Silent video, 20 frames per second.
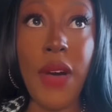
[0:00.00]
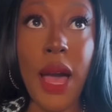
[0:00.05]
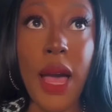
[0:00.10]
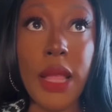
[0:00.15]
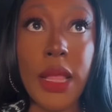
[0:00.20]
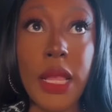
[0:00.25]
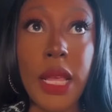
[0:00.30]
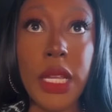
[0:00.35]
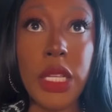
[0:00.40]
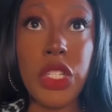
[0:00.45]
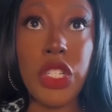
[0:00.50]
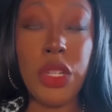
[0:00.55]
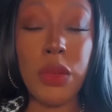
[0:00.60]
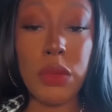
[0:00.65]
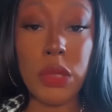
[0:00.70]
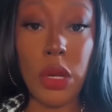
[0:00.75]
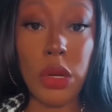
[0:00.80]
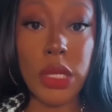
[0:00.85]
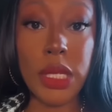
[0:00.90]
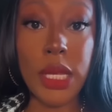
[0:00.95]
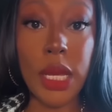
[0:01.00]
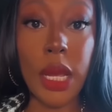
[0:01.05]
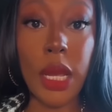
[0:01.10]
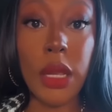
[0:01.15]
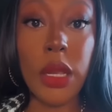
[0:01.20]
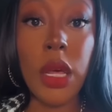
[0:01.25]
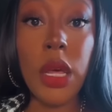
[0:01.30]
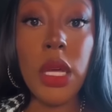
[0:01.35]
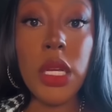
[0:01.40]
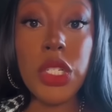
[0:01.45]
Now there's somebody else
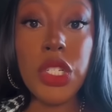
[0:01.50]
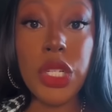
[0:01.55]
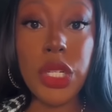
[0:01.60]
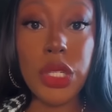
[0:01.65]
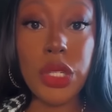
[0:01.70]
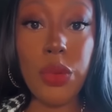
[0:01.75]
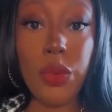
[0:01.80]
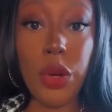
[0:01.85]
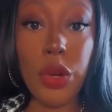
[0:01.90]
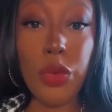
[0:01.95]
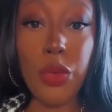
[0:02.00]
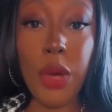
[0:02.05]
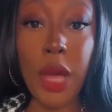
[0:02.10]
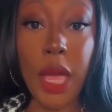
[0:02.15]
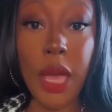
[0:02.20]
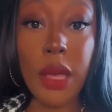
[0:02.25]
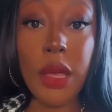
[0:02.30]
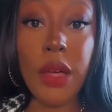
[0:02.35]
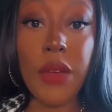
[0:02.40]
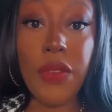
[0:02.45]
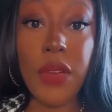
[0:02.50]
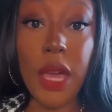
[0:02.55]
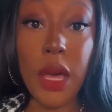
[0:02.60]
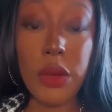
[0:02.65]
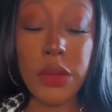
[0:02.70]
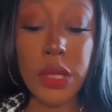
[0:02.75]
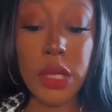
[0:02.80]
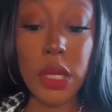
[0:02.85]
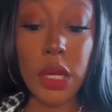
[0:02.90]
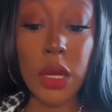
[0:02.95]
who had a different stance who could
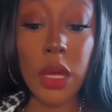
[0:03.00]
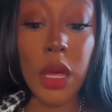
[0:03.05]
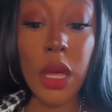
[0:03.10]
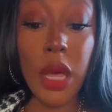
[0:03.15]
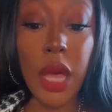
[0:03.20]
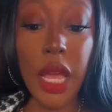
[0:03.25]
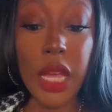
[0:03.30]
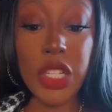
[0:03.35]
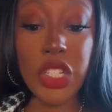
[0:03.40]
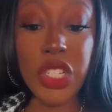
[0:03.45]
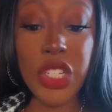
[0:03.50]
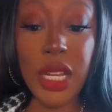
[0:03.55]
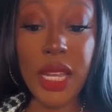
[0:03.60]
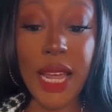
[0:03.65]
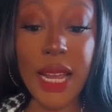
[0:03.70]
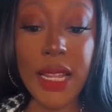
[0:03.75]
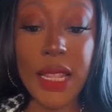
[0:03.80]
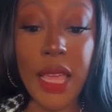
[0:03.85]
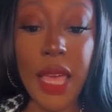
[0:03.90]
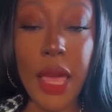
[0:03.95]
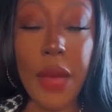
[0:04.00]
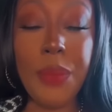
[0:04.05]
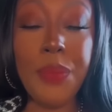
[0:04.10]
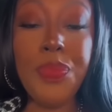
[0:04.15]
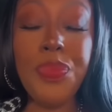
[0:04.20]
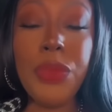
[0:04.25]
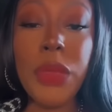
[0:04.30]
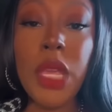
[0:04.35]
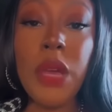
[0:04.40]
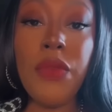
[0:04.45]
say, I'm glad she's getting
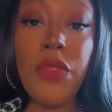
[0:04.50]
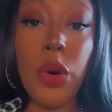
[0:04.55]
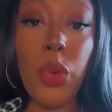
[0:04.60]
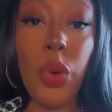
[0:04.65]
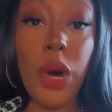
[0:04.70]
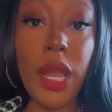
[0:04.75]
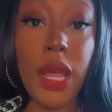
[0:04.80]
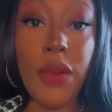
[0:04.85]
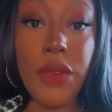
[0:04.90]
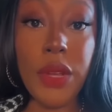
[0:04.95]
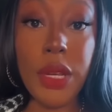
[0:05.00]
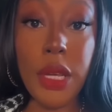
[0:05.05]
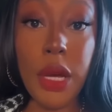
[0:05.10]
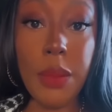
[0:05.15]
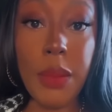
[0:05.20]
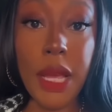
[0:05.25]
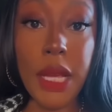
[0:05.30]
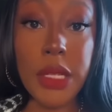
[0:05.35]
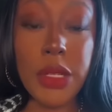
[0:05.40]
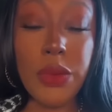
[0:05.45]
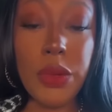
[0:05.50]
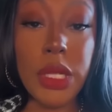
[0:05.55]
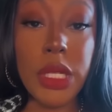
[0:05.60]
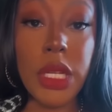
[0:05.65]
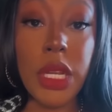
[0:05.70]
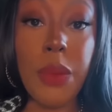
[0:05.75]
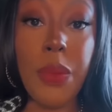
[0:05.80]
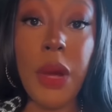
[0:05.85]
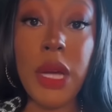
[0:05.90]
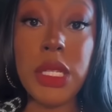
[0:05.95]
sued because I don't agree with her. That's
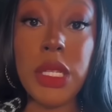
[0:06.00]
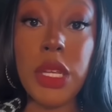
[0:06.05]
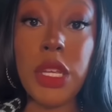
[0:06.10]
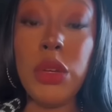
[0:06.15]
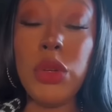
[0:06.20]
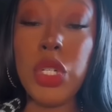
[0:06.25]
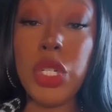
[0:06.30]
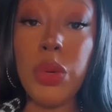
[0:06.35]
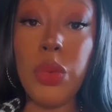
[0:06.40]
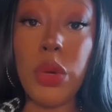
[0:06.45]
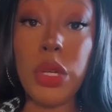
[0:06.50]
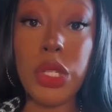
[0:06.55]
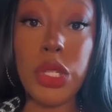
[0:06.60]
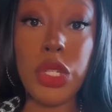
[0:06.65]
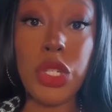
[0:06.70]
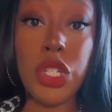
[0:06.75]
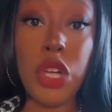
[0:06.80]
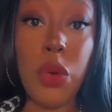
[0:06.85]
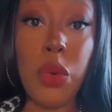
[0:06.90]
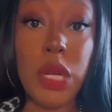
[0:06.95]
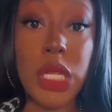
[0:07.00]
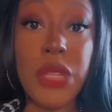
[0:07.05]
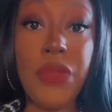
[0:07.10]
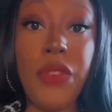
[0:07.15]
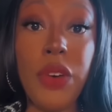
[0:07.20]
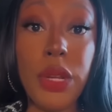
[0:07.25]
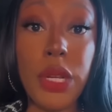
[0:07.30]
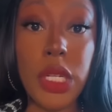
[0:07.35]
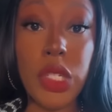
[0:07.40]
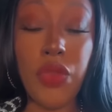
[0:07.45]
different you got you got
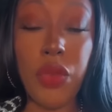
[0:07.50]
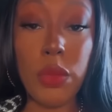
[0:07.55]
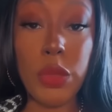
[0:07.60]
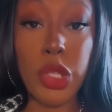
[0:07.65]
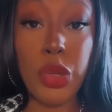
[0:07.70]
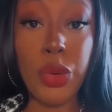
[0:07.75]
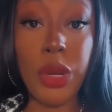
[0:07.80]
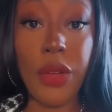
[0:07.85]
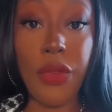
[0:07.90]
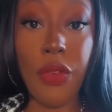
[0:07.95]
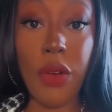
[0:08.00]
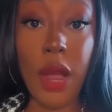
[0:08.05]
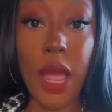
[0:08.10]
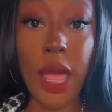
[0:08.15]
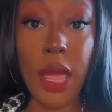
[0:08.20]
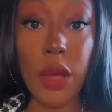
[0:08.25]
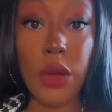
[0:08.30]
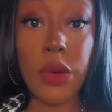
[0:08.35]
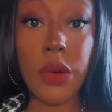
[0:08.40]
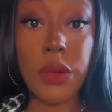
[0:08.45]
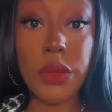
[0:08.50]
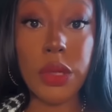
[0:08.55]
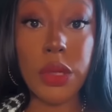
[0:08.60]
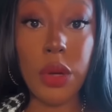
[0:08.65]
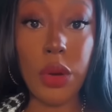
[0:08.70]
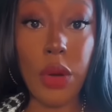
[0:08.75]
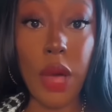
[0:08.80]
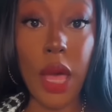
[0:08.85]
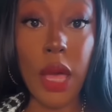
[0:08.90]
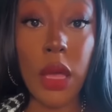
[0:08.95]
some you know what I'm saying you got people who really
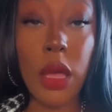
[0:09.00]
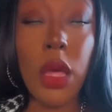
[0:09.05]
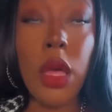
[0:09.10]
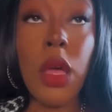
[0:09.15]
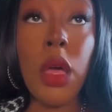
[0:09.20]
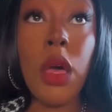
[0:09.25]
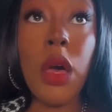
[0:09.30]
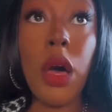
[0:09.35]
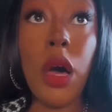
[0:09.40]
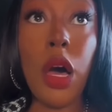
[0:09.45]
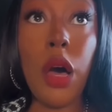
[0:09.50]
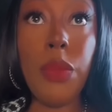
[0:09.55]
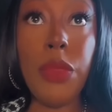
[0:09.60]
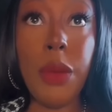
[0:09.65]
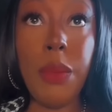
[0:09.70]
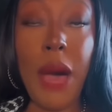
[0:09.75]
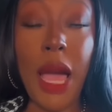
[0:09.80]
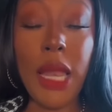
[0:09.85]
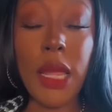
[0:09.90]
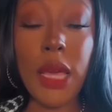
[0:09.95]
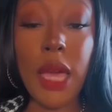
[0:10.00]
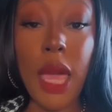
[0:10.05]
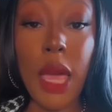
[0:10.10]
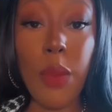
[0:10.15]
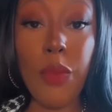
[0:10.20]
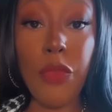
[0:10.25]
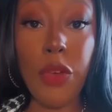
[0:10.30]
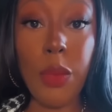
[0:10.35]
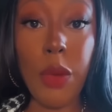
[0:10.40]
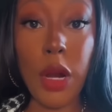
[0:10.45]
feel like nah she you know
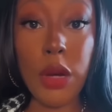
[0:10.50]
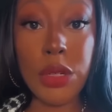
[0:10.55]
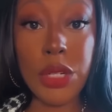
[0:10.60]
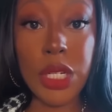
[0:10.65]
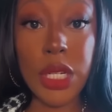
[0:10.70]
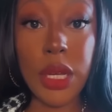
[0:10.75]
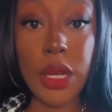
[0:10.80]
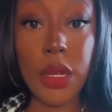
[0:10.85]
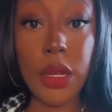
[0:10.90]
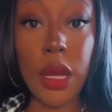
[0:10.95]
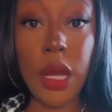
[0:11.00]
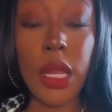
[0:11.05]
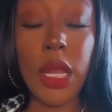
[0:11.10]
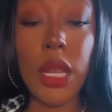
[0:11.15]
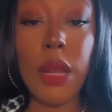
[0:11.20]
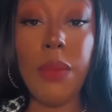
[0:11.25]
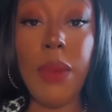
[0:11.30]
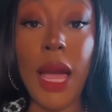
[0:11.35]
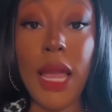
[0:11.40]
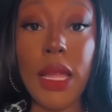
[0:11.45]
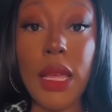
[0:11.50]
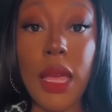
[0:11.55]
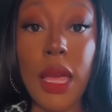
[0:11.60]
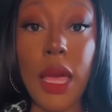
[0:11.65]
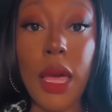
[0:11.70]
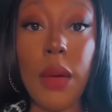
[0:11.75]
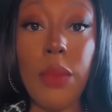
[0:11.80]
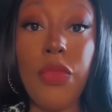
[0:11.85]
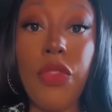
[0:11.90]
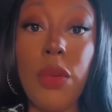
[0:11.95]
if you if you really felt like she
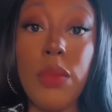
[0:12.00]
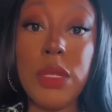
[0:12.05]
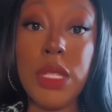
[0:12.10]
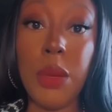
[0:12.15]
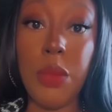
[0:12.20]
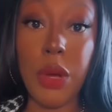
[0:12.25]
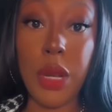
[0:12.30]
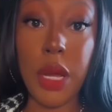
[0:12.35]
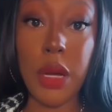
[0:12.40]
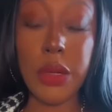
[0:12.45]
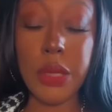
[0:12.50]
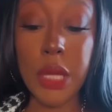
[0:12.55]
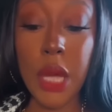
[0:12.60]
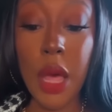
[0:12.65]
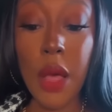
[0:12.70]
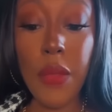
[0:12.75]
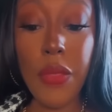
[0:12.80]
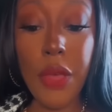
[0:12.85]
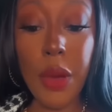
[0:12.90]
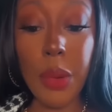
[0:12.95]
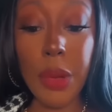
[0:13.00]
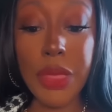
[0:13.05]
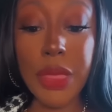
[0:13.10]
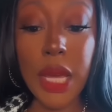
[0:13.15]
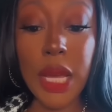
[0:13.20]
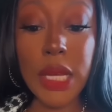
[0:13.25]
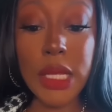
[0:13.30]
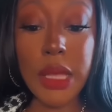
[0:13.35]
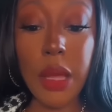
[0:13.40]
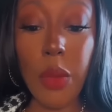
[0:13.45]
was that make was telling the truth that
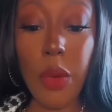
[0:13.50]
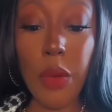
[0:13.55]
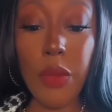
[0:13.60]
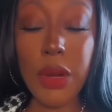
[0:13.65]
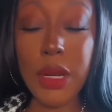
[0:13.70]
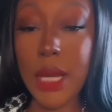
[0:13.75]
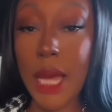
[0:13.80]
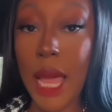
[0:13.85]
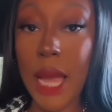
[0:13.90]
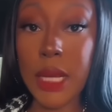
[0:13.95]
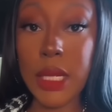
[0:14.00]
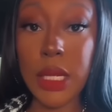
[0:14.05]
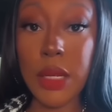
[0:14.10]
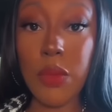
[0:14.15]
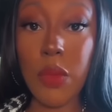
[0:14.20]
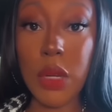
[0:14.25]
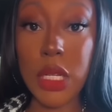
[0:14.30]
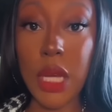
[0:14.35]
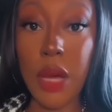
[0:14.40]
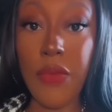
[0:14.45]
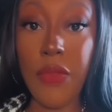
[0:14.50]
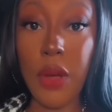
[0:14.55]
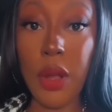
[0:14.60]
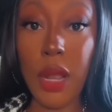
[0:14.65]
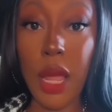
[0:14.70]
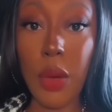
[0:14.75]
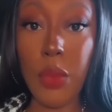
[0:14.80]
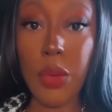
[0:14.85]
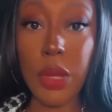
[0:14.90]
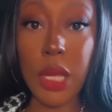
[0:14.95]
get you feeling like that but
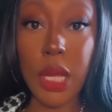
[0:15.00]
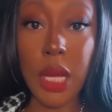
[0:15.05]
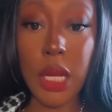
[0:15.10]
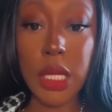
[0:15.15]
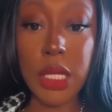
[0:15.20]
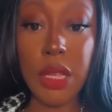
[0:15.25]
Joe